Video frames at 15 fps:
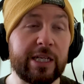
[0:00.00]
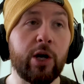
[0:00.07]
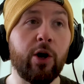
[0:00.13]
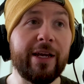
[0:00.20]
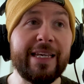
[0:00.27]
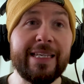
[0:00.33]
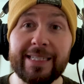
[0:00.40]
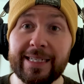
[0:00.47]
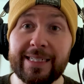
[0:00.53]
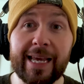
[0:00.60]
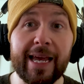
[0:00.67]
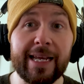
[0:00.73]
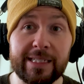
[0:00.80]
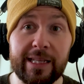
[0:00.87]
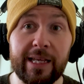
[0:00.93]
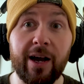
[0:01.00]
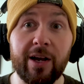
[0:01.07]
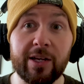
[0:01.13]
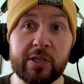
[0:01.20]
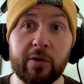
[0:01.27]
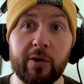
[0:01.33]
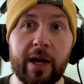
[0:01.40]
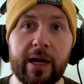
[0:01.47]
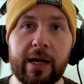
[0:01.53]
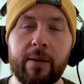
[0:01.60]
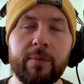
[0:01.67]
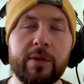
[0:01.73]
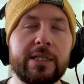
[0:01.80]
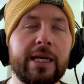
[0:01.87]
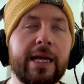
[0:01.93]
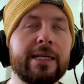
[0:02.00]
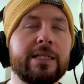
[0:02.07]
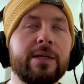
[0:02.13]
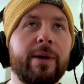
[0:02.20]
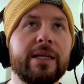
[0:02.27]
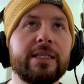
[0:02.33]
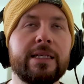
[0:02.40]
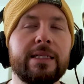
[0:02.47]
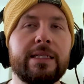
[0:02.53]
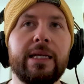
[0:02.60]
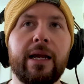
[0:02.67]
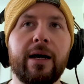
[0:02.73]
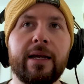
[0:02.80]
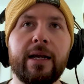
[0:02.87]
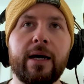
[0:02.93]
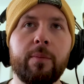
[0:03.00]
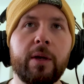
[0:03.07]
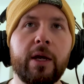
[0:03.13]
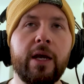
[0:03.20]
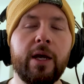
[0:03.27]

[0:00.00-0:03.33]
a lot easier to get into the Arsenal lineup than to get into the Man City lineup.